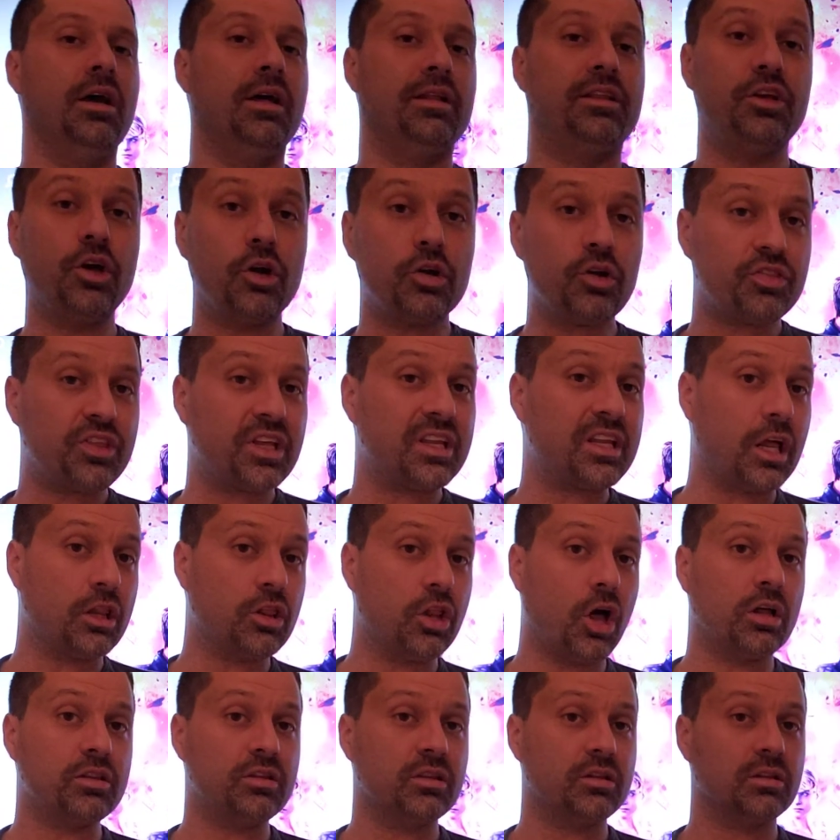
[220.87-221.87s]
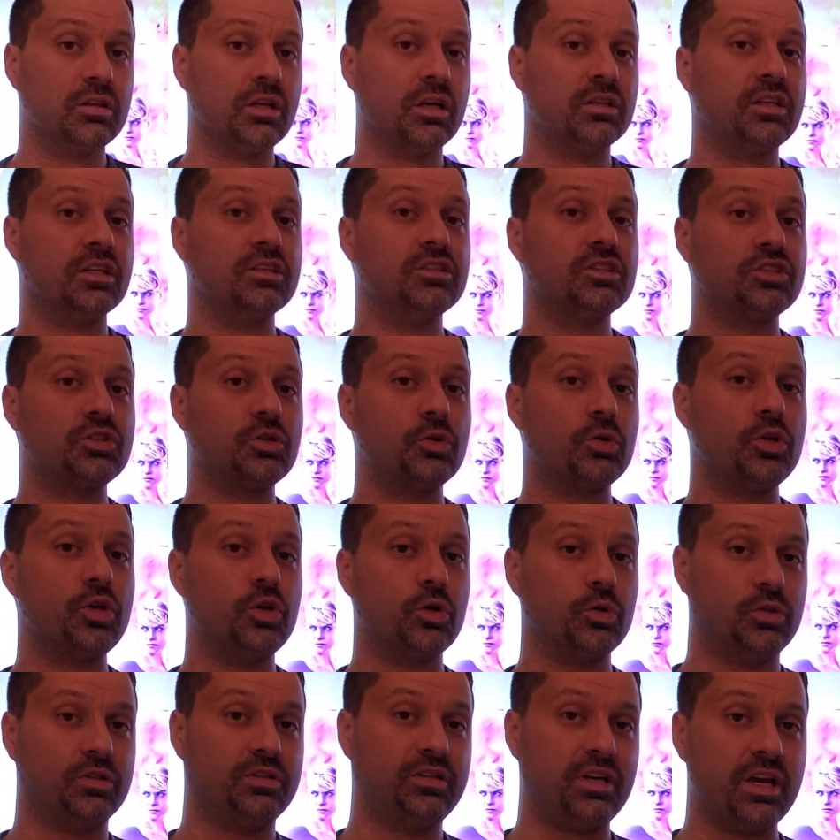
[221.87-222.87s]
The other thing that London
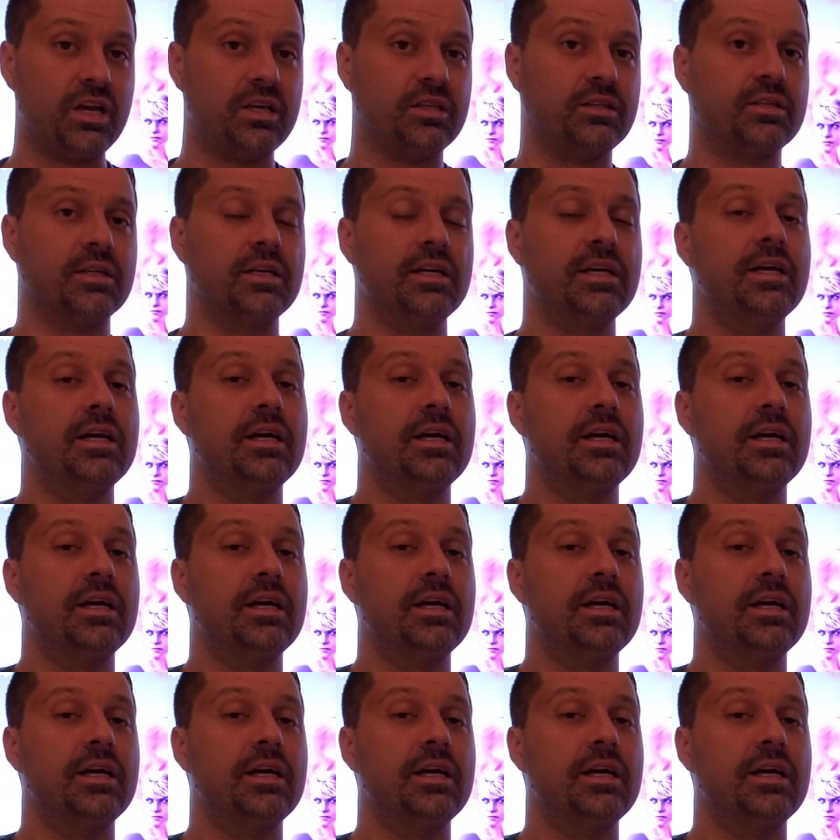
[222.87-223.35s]
Studio did